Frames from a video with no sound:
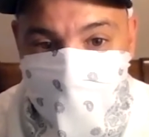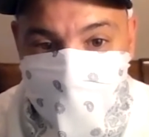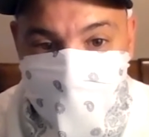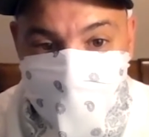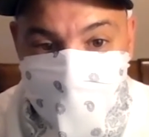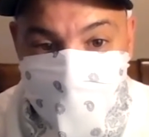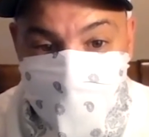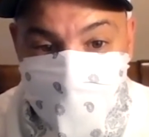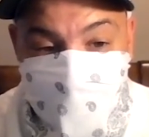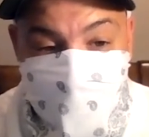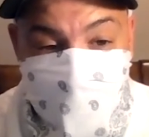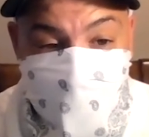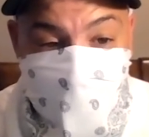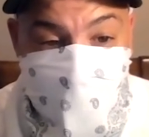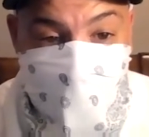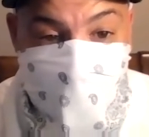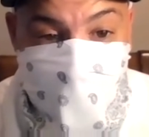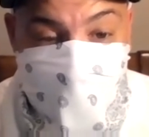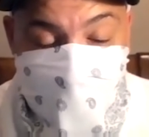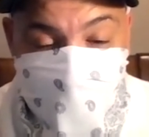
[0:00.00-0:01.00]
And
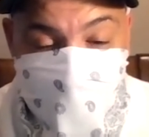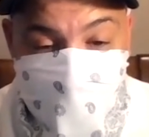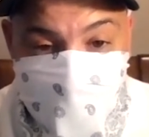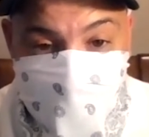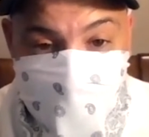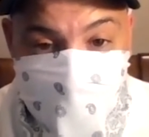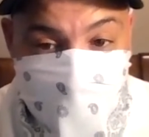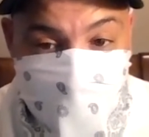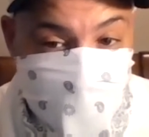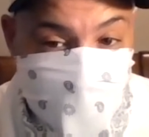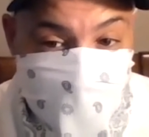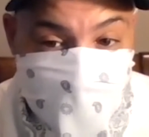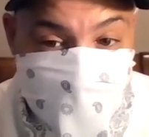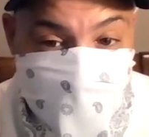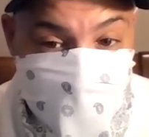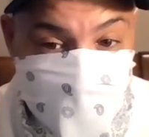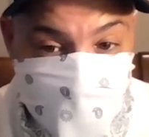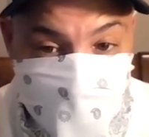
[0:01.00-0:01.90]
apparently